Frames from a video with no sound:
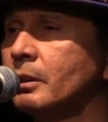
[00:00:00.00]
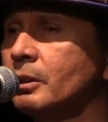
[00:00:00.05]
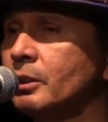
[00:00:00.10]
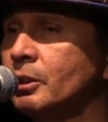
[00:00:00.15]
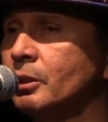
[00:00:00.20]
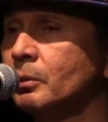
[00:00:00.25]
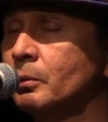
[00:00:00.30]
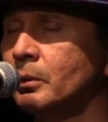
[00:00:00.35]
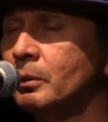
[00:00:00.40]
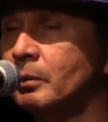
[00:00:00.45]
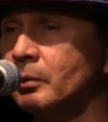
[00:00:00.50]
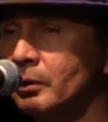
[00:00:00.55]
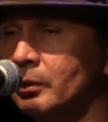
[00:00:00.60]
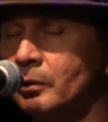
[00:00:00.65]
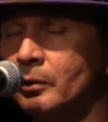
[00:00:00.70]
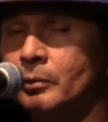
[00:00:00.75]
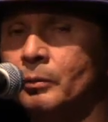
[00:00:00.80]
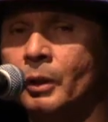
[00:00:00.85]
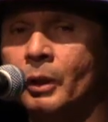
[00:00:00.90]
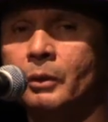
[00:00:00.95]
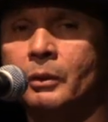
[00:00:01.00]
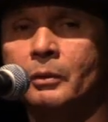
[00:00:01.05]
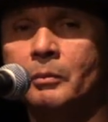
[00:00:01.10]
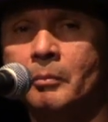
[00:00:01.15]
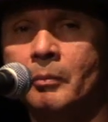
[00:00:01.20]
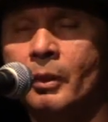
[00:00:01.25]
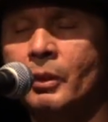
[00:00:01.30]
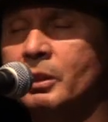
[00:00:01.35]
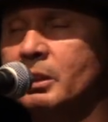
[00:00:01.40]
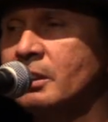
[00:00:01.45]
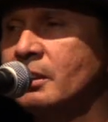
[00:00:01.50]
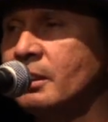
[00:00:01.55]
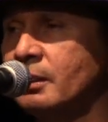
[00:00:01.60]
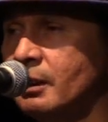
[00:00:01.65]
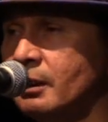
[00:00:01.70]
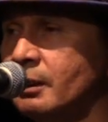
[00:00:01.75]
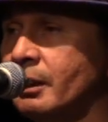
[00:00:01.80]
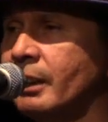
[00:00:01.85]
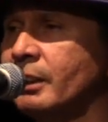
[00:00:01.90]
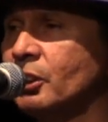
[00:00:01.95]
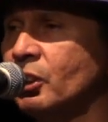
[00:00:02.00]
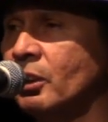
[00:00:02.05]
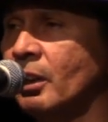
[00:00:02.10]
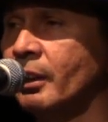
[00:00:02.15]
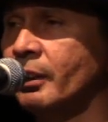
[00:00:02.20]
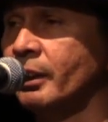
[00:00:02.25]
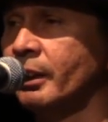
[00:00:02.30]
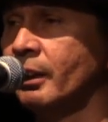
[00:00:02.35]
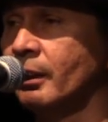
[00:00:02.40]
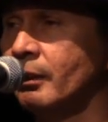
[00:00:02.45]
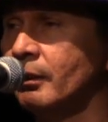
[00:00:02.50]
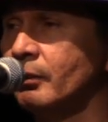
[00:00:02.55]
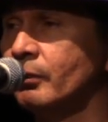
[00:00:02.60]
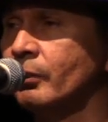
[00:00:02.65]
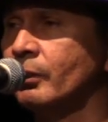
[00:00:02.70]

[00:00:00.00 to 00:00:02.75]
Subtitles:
She wrote most of the dictionary